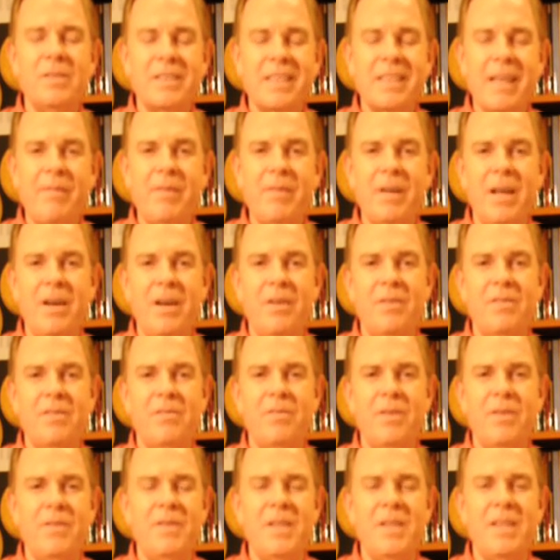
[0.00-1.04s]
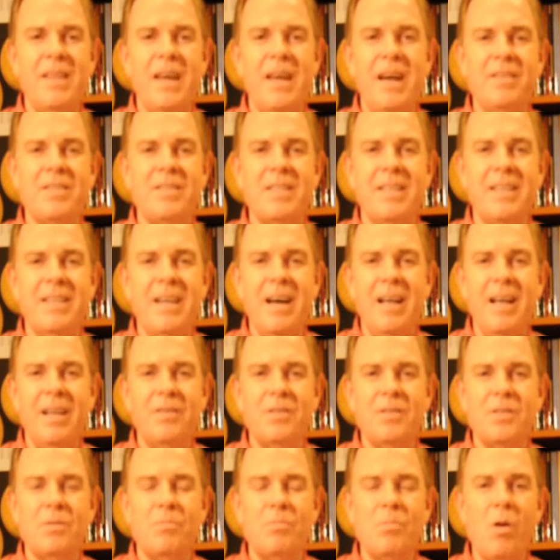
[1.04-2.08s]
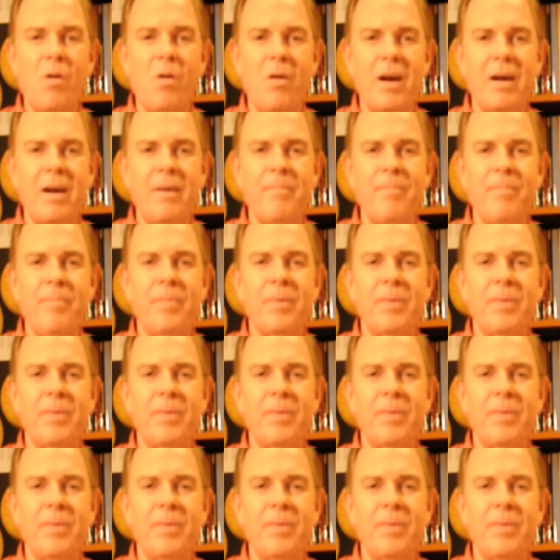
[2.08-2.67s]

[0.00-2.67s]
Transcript: $750,000 or more.